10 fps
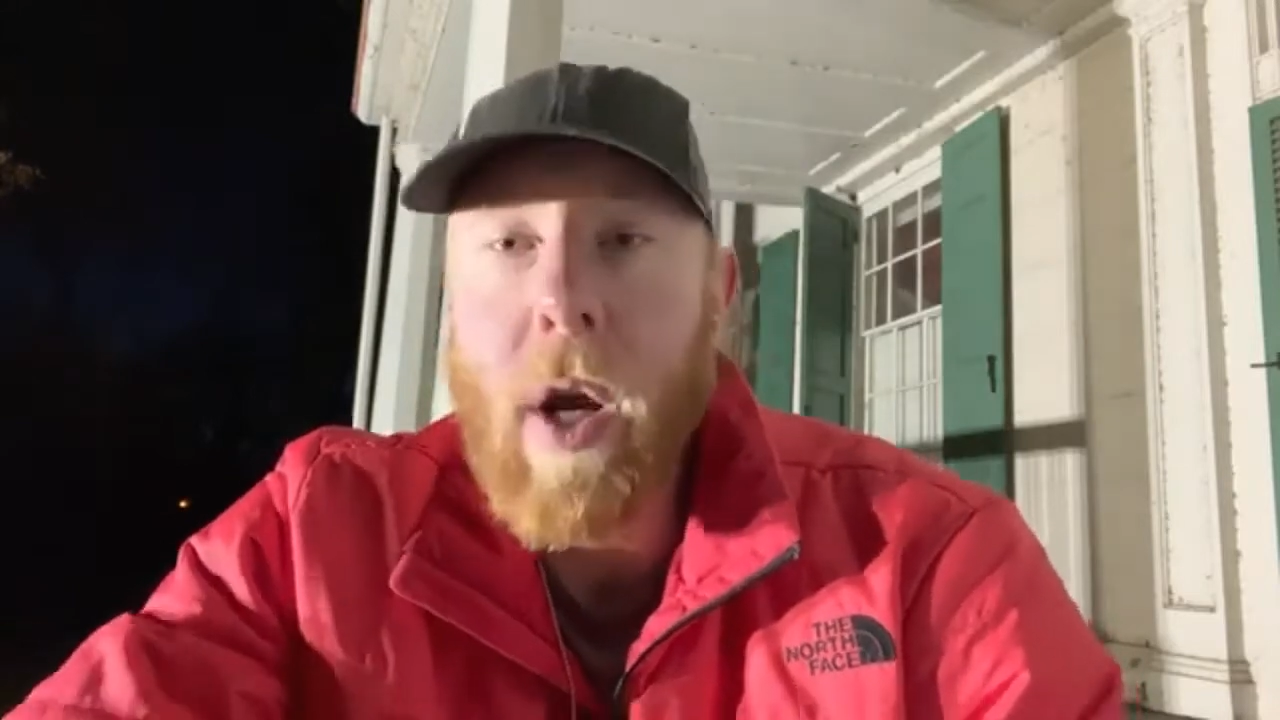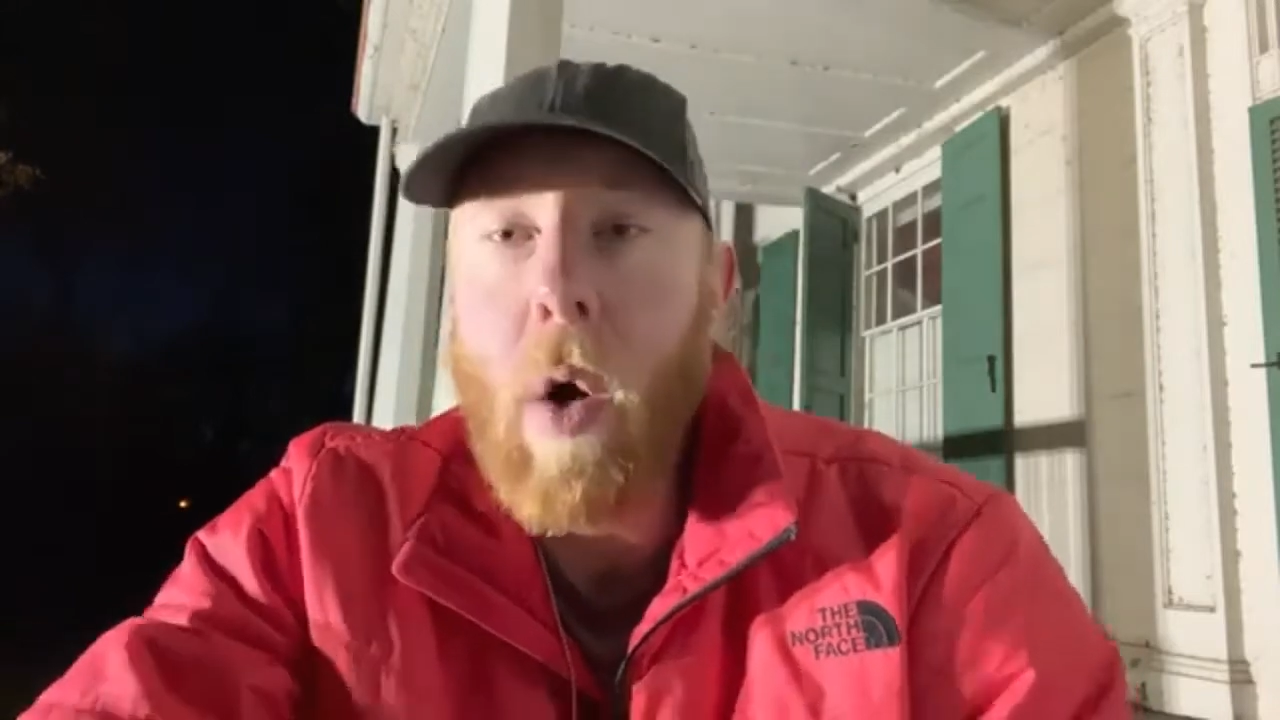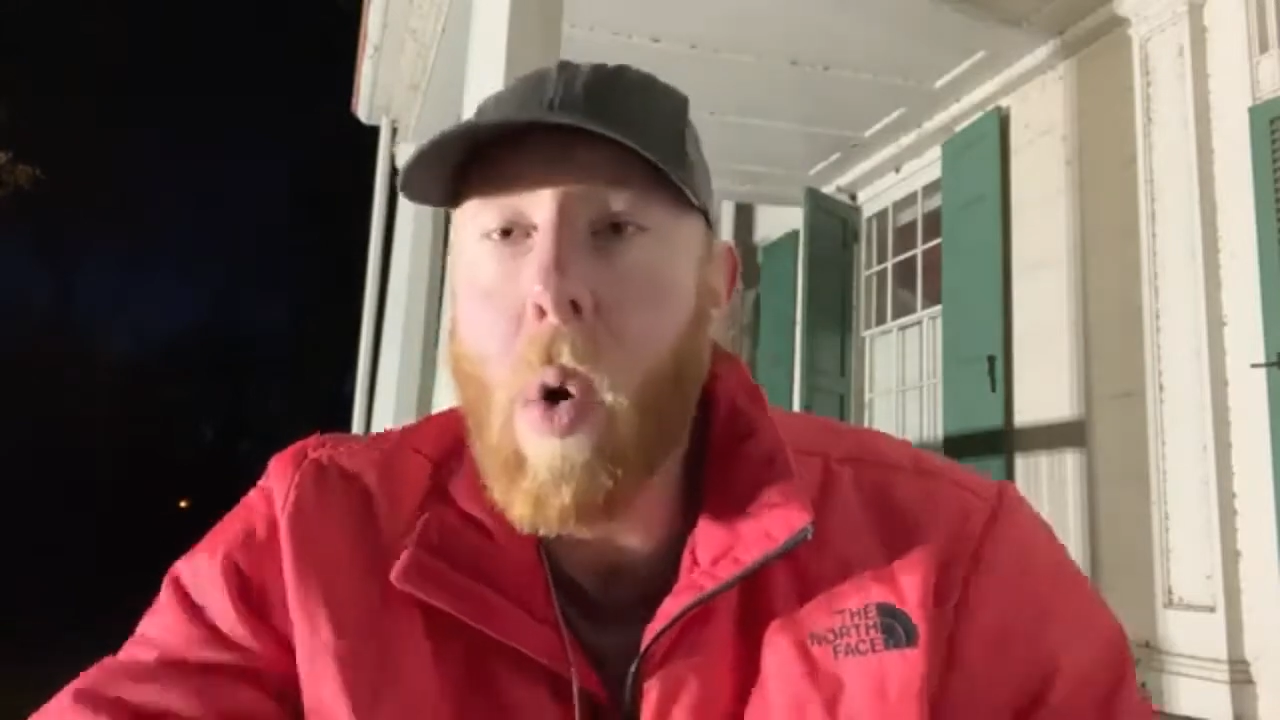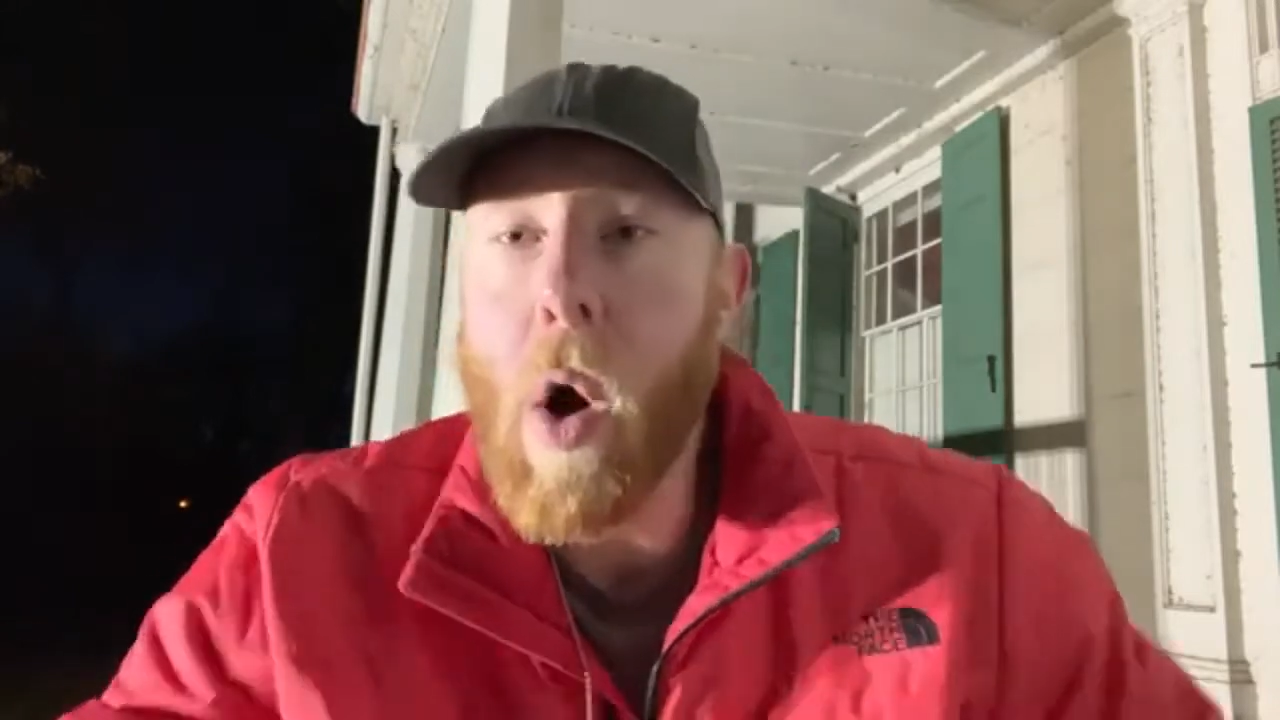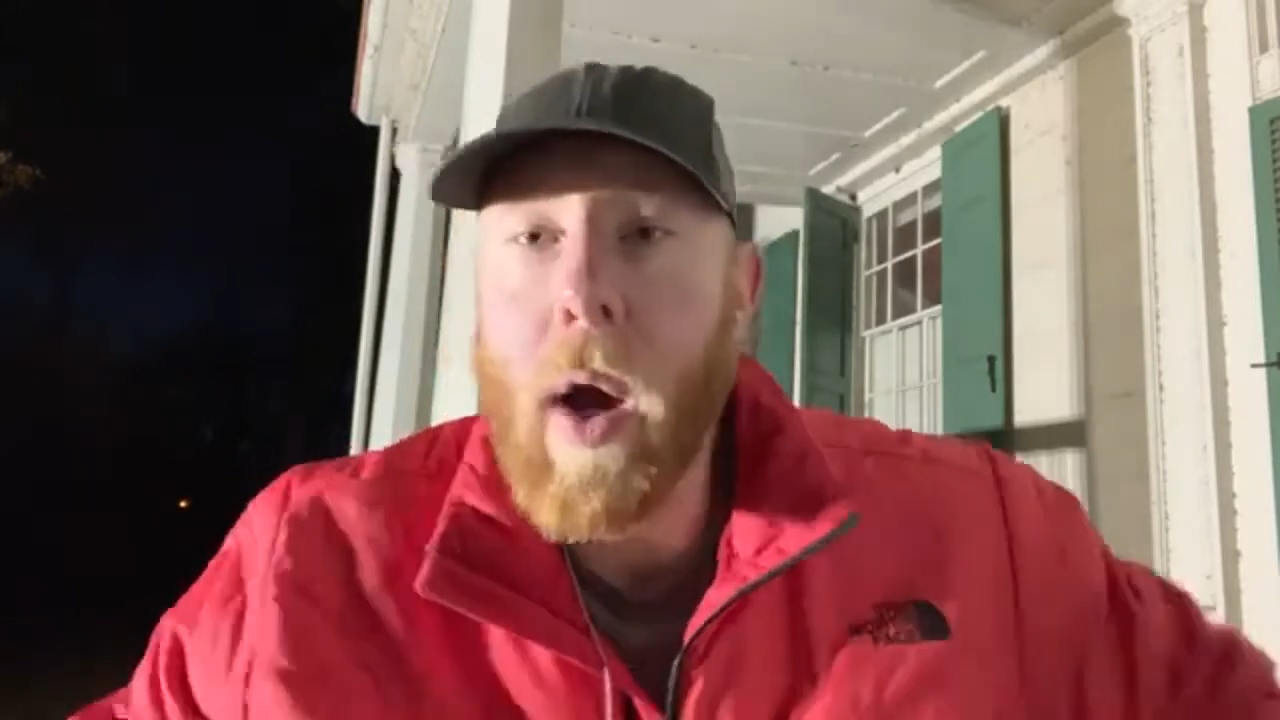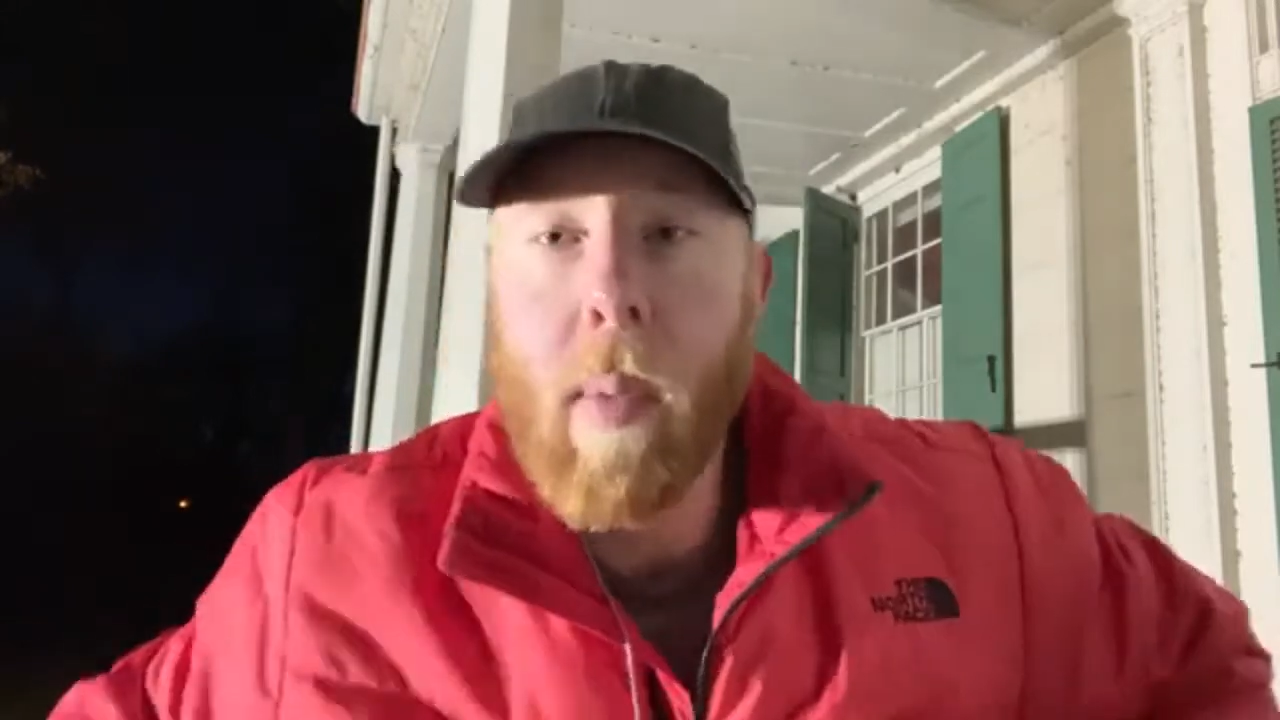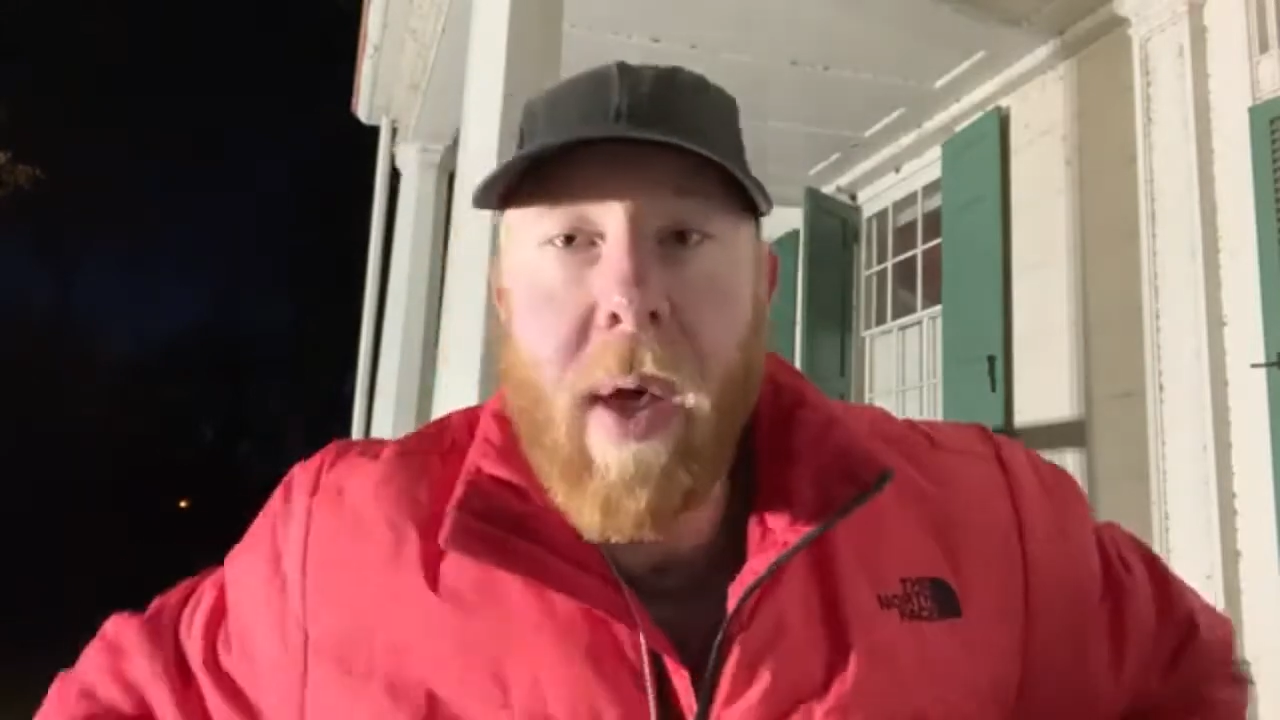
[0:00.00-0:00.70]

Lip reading: go on